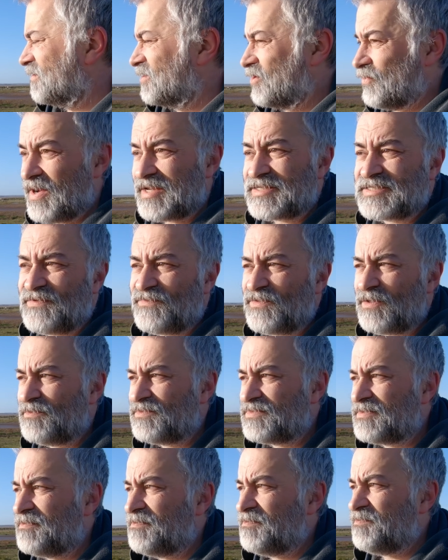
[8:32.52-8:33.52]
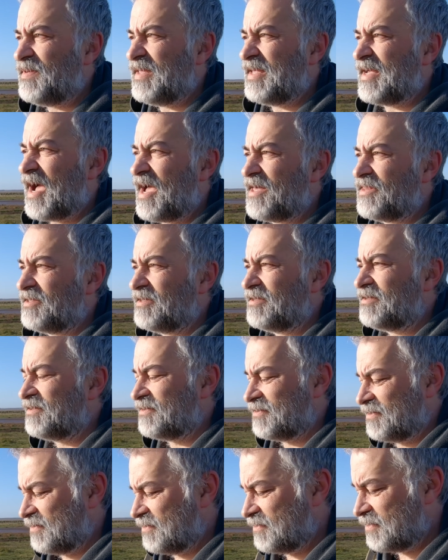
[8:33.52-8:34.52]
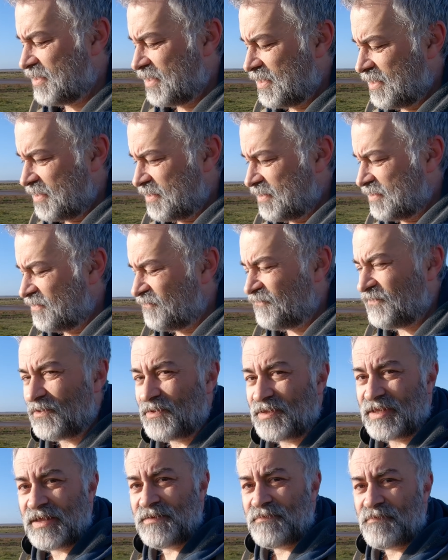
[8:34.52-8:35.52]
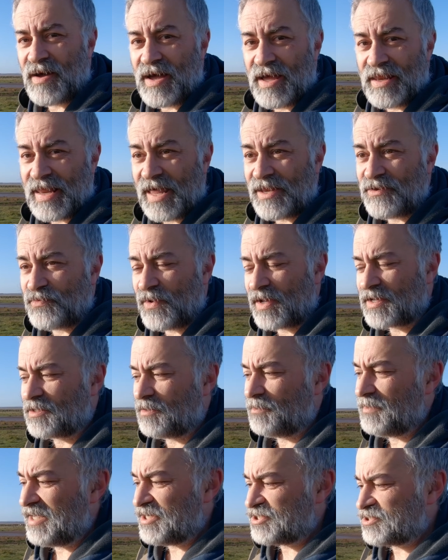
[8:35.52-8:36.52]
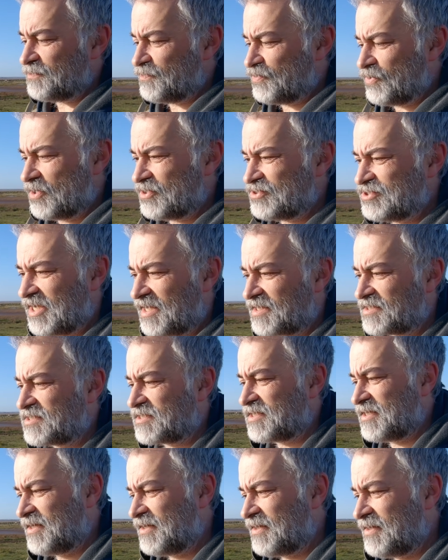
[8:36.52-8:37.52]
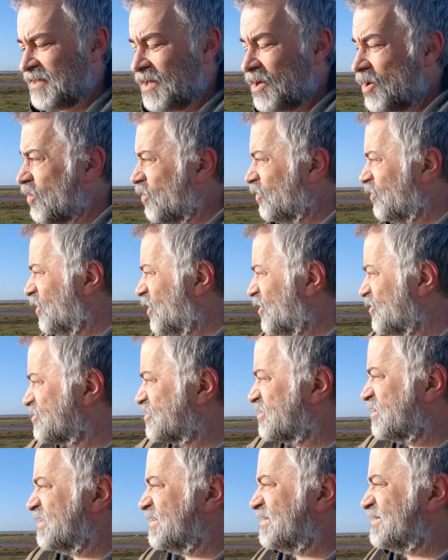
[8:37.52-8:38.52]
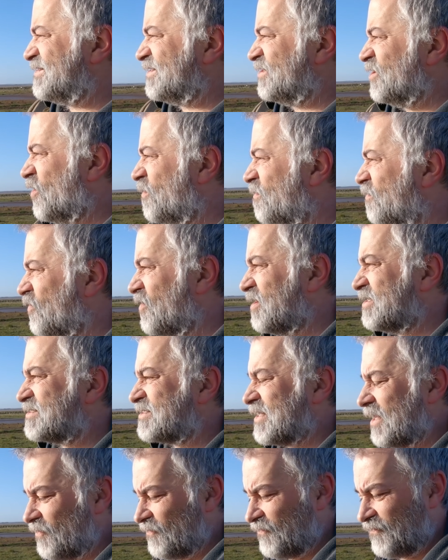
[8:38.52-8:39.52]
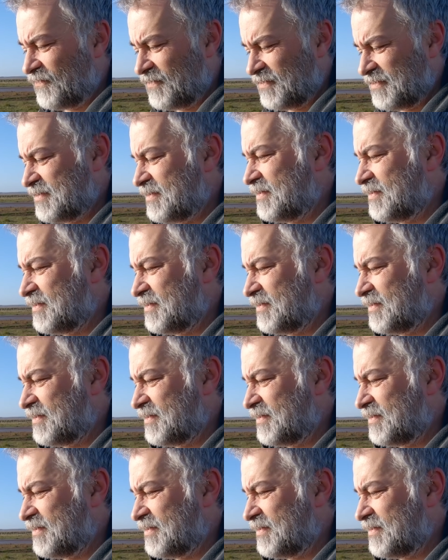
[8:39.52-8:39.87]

The rest of them being either filled in by land reclamation projects or lost to the Humber itself.